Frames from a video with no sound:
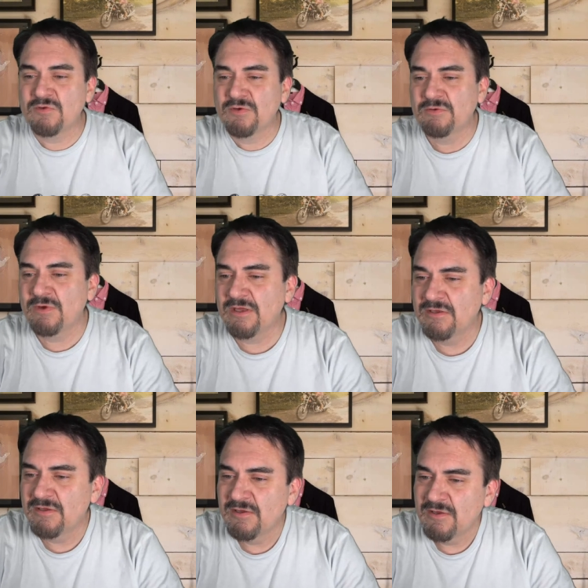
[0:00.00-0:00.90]
So anyway,
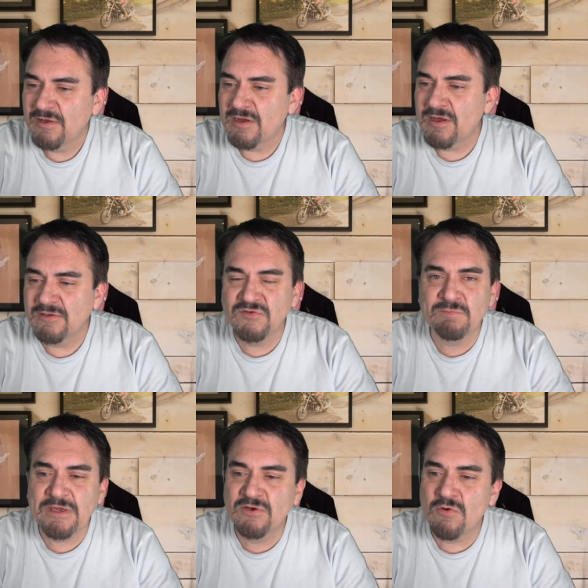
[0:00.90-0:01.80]
at
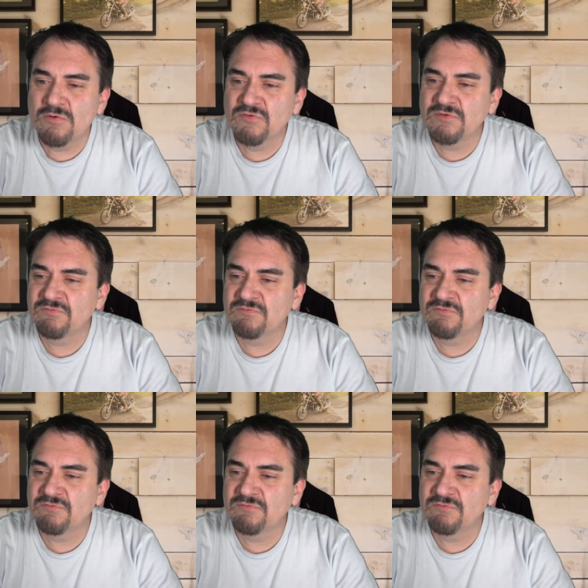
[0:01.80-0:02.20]
least my goal is